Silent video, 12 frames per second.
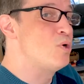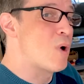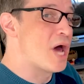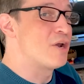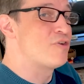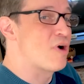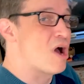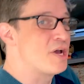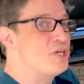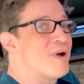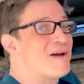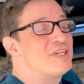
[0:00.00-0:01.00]
want to draw,
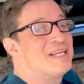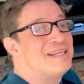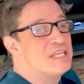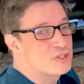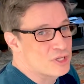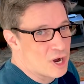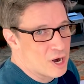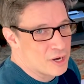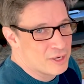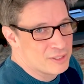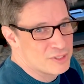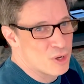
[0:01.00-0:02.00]
you have to discard.
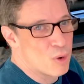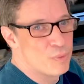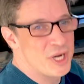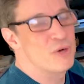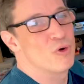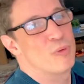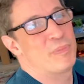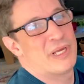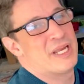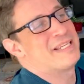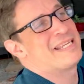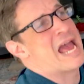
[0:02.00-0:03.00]
So regroup
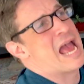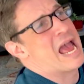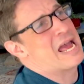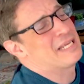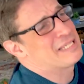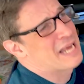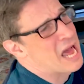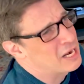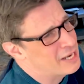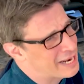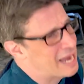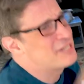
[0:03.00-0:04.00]
and tag is kind of
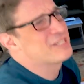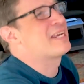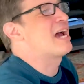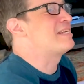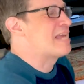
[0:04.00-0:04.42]
like I just got